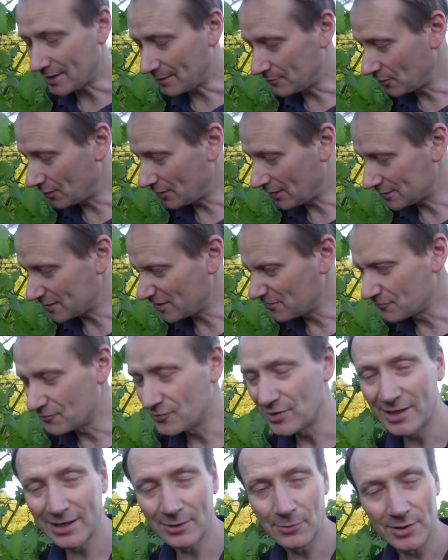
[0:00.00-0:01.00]
I don't
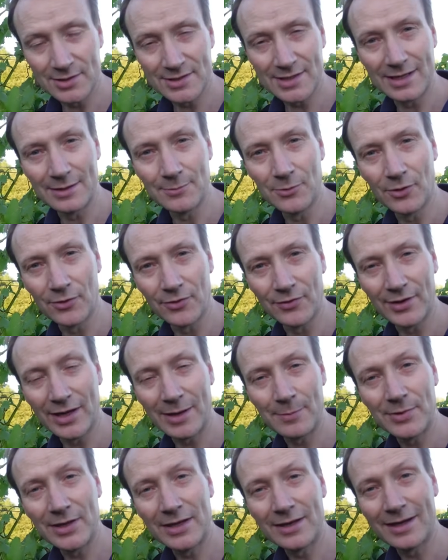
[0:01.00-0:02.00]
really want any more than
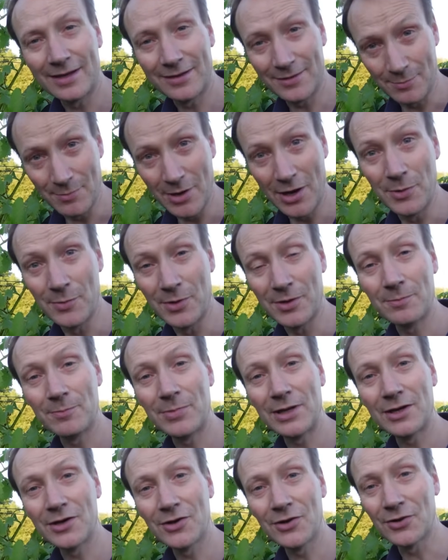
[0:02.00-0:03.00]
that at the moment,
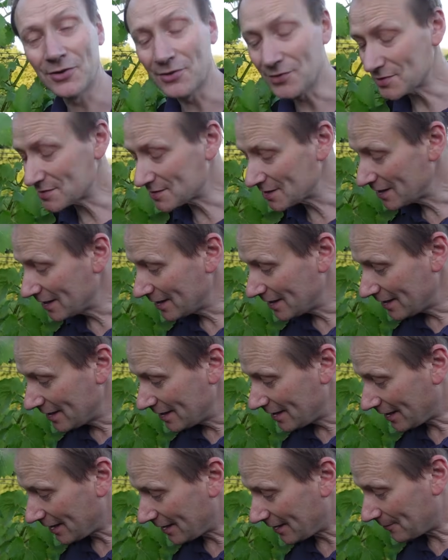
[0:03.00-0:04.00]
because
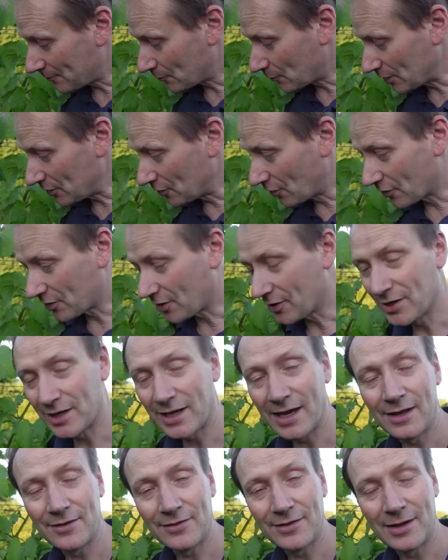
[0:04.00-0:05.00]
we're not going to
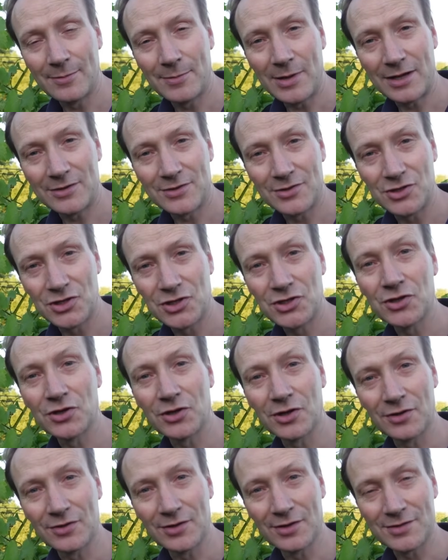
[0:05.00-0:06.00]
get the amount of
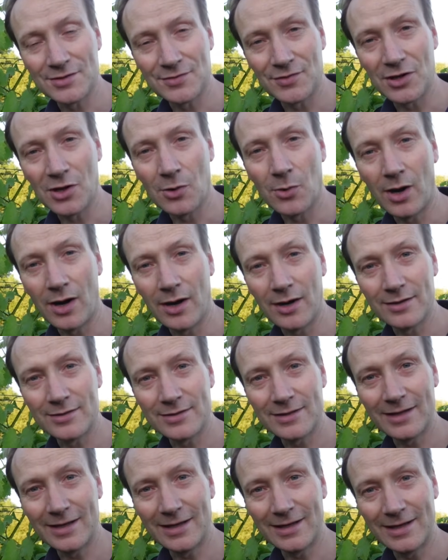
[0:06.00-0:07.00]
sugar that's
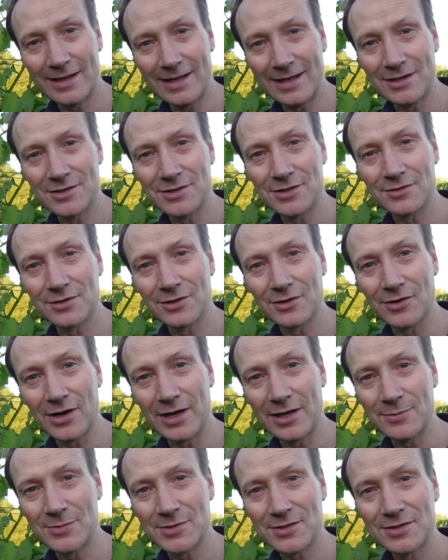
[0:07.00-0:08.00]
required in each of the
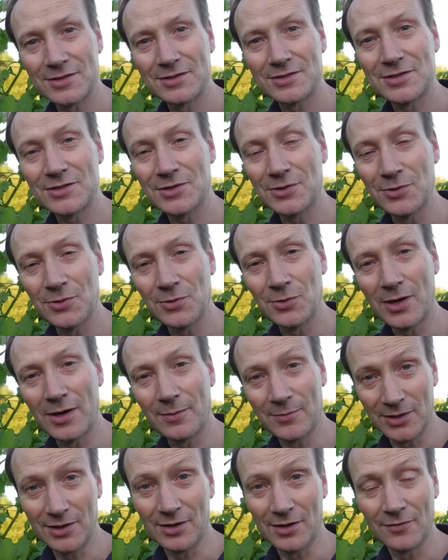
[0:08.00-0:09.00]
grapes to,
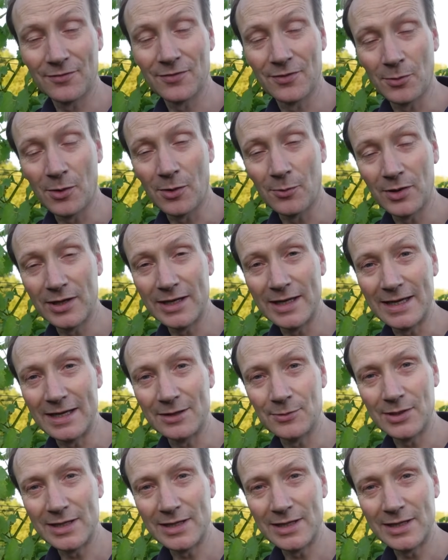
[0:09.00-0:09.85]
for what we need.